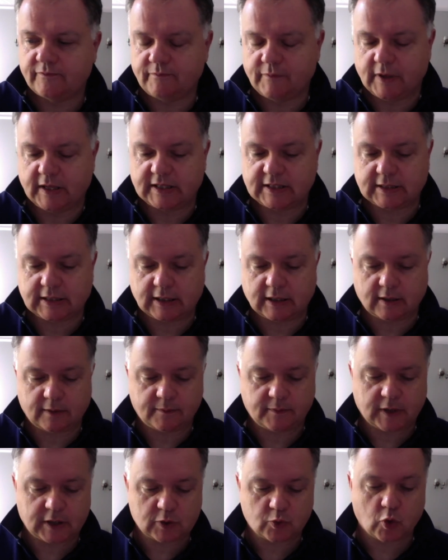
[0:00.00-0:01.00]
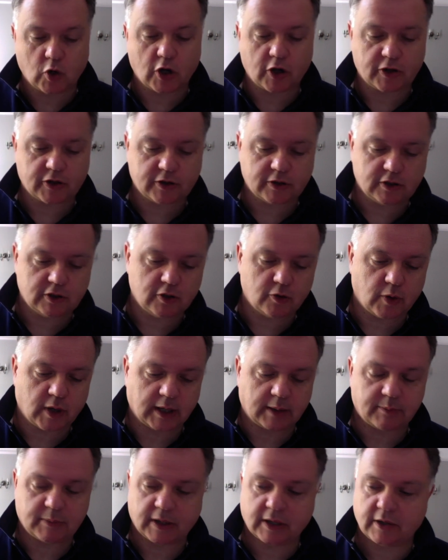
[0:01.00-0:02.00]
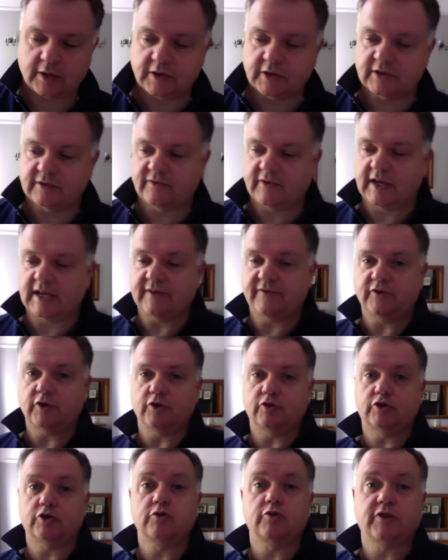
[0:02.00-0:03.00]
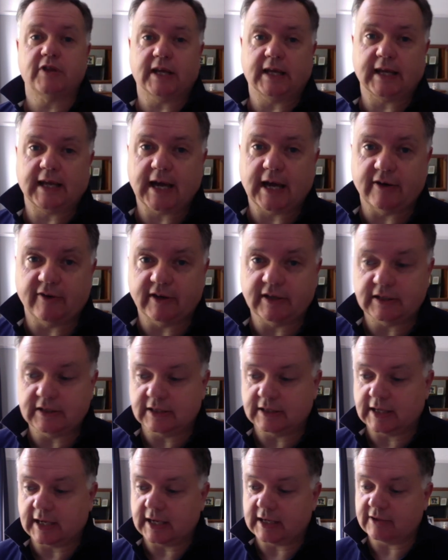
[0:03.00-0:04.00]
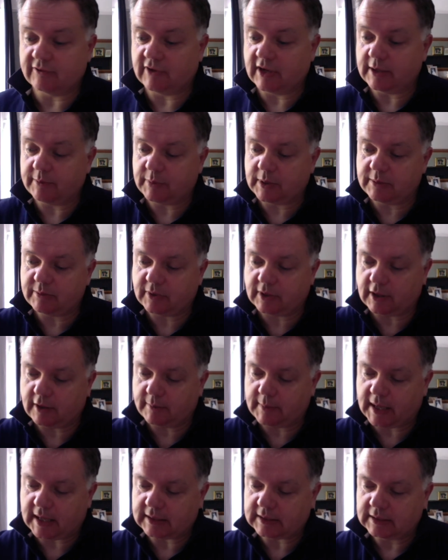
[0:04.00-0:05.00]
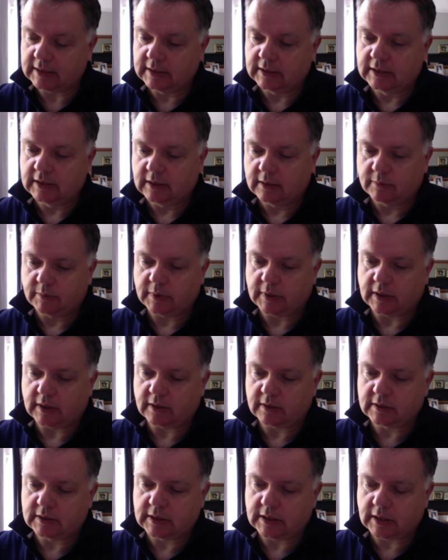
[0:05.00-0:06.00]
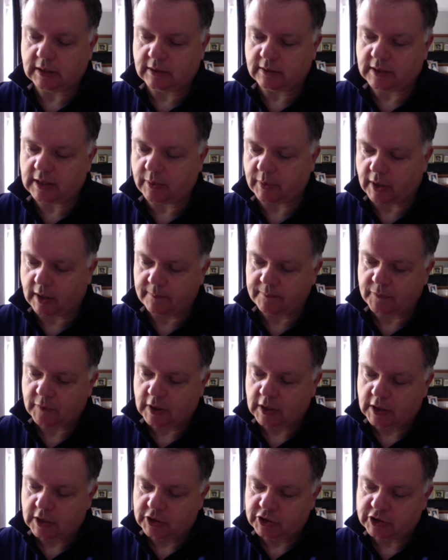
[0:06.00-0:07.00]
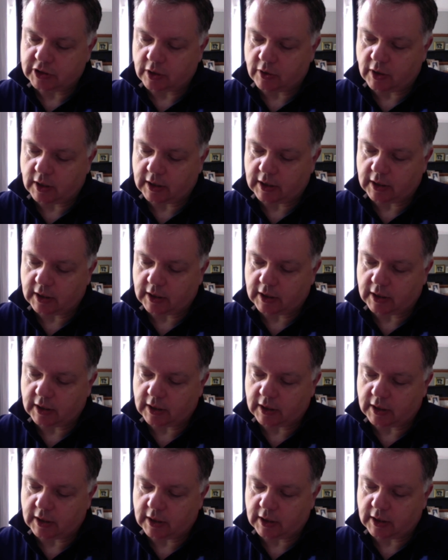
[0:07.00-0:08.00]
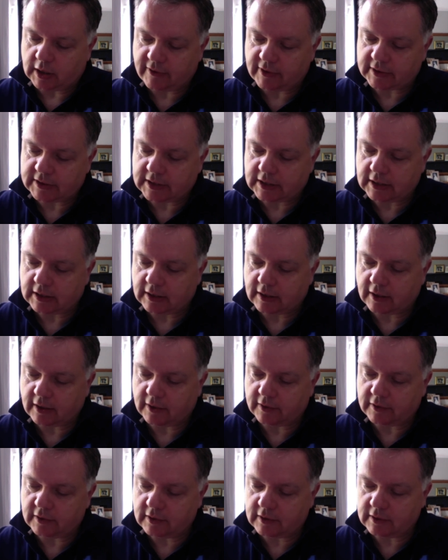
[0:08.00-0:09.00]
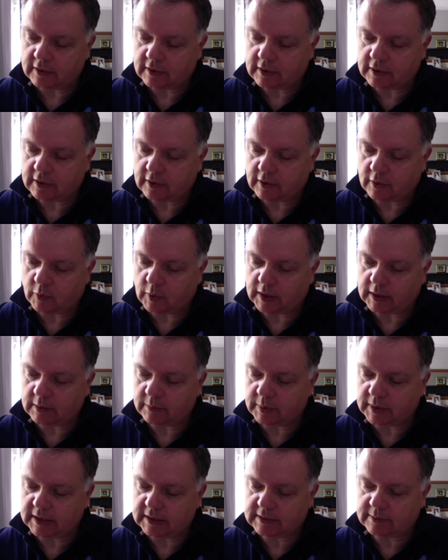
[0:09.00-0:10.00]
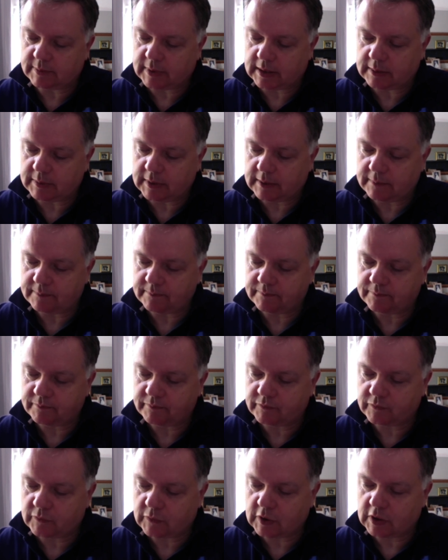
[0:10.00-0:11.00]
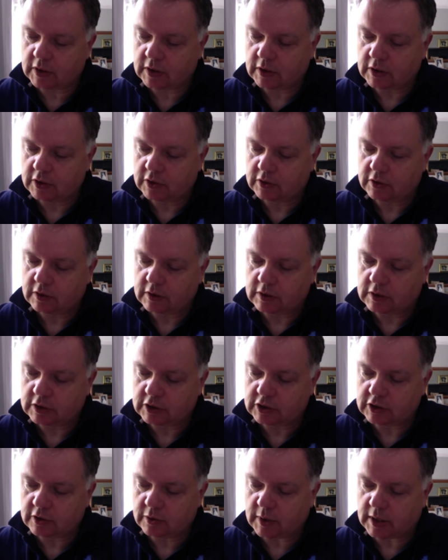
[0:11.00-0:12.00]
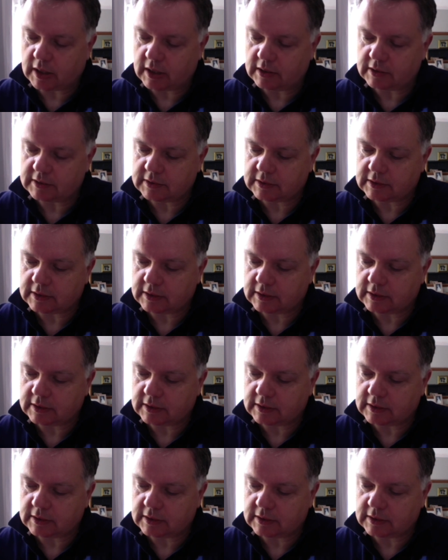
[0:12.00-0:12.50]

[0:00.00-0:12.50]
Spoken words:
It's worth doing, because if you do think carrot and you get it right, people go mad. But there we are. So I'm going to write carrot on the 1 piece of paper, 2 R's.